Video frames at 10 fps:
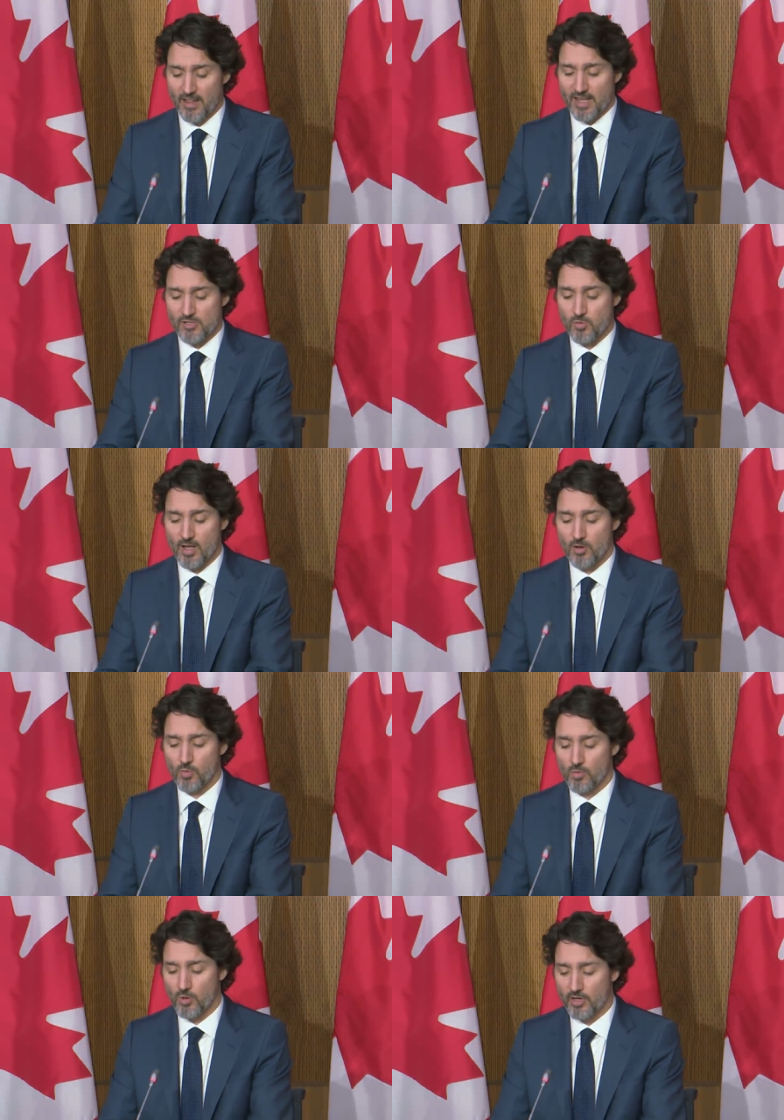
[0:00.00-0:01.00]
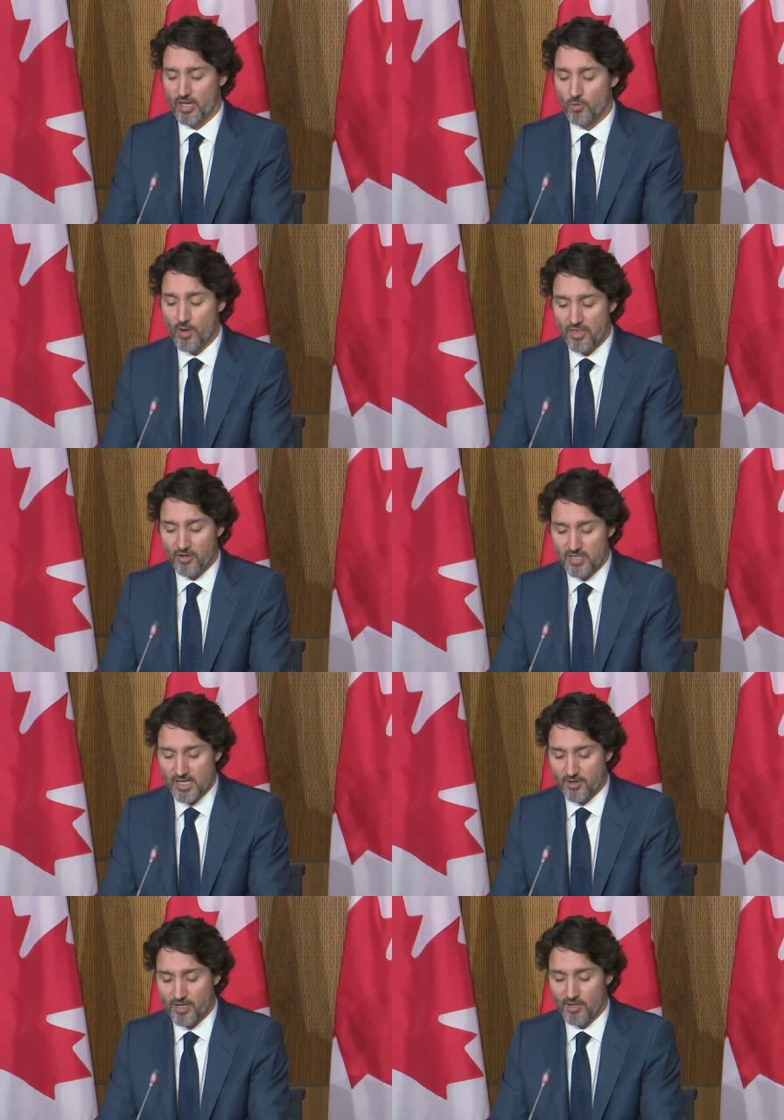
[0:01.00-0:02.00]
That's why we're working with
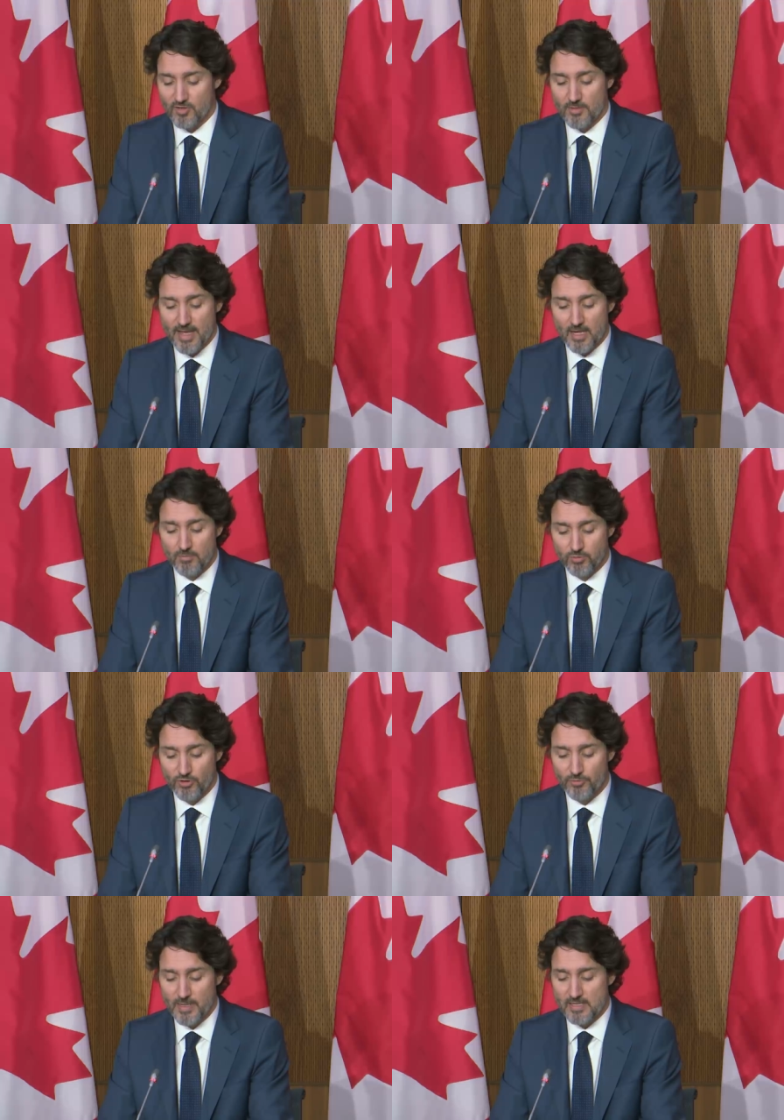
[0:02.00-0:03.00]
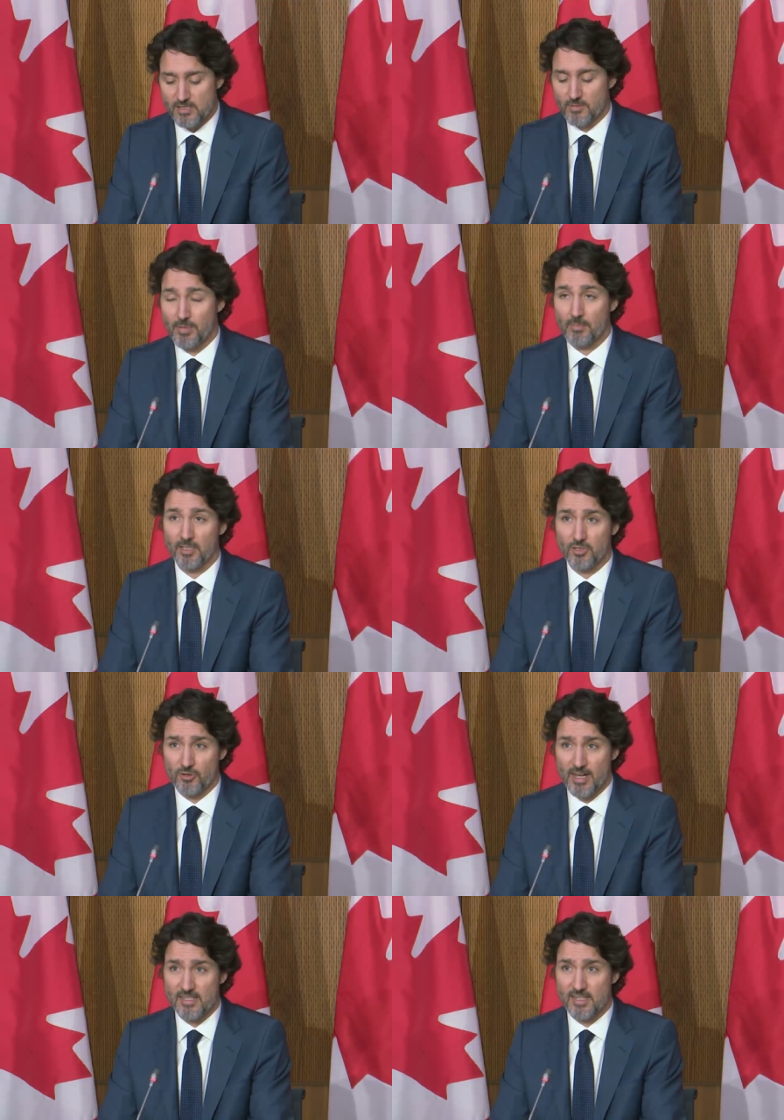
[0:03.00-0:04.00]
Ontario to make improvements to public
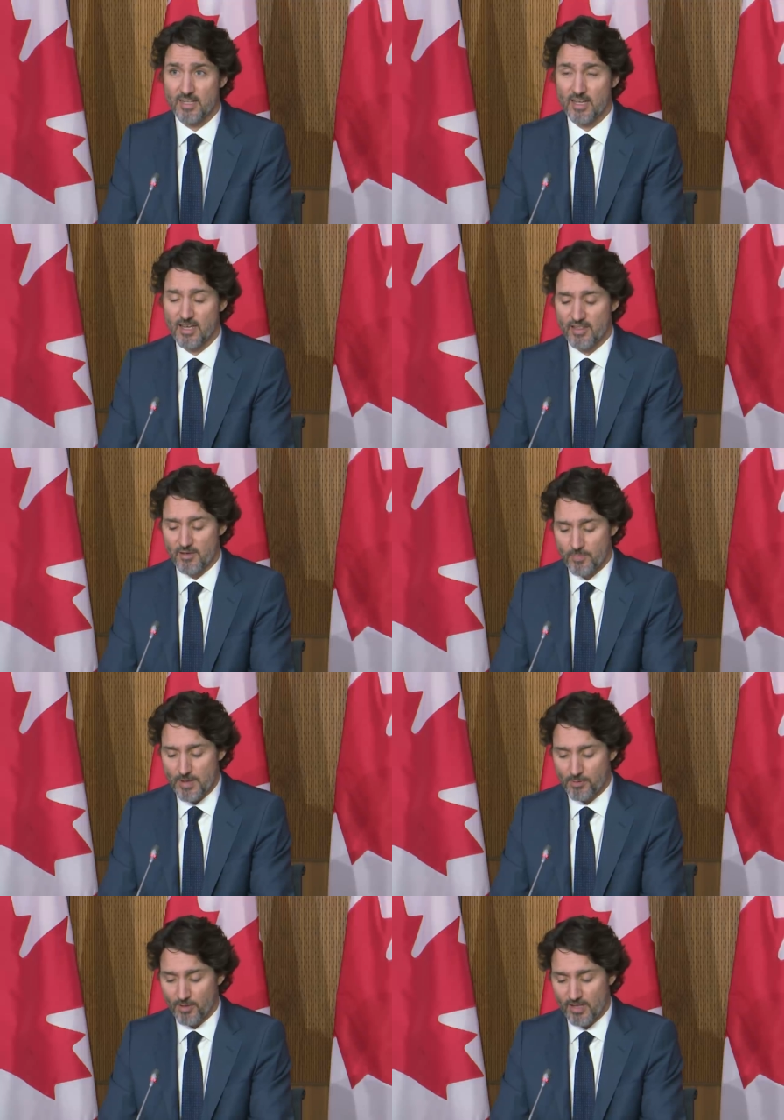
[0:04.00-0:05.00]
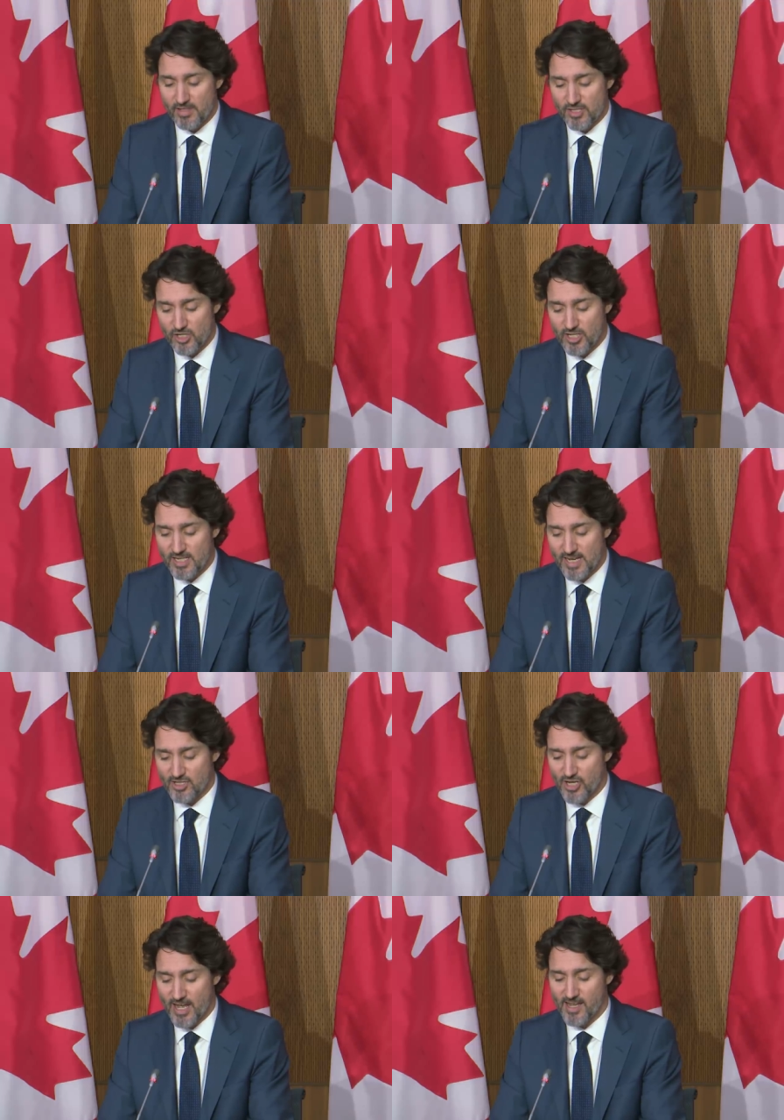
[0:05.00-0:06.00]
transit that people in the G T
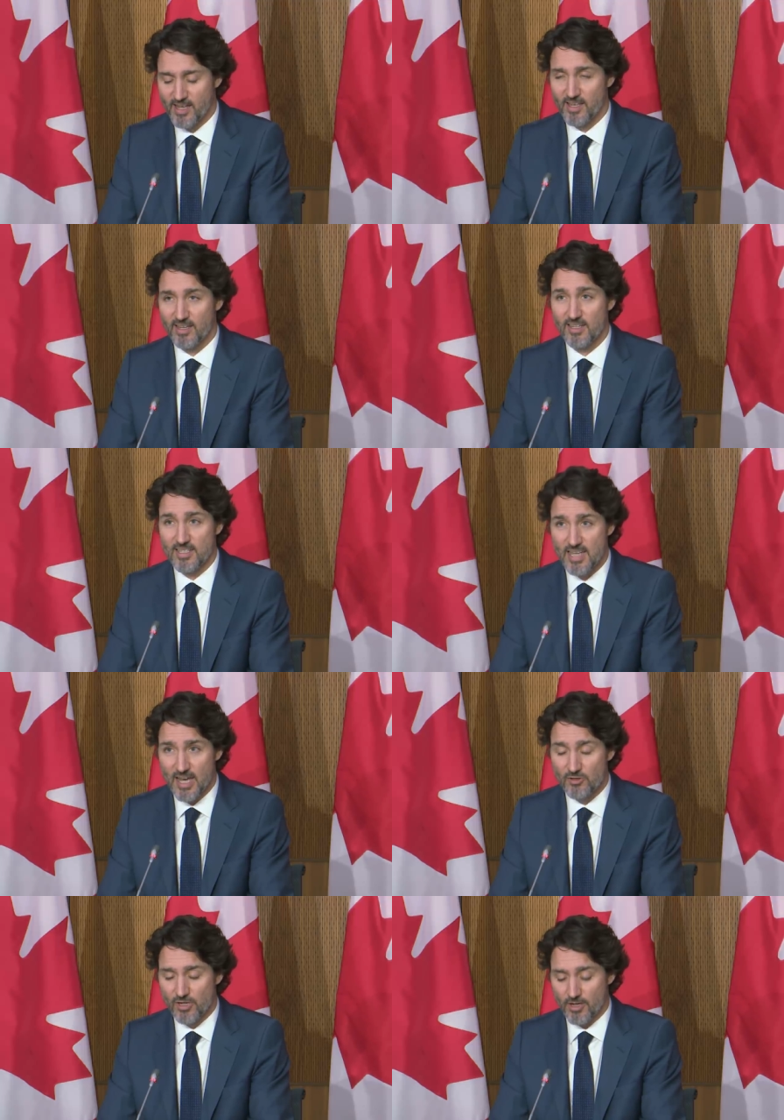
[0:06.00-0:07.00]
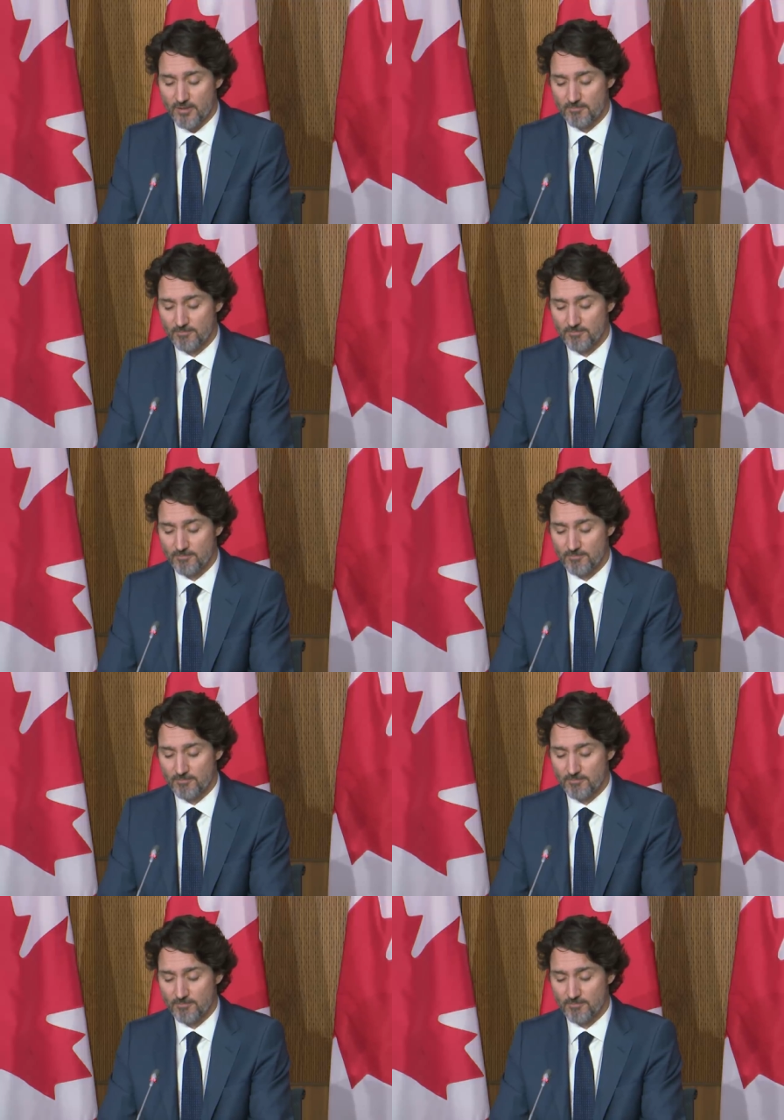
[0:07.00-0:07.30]
H A can count on.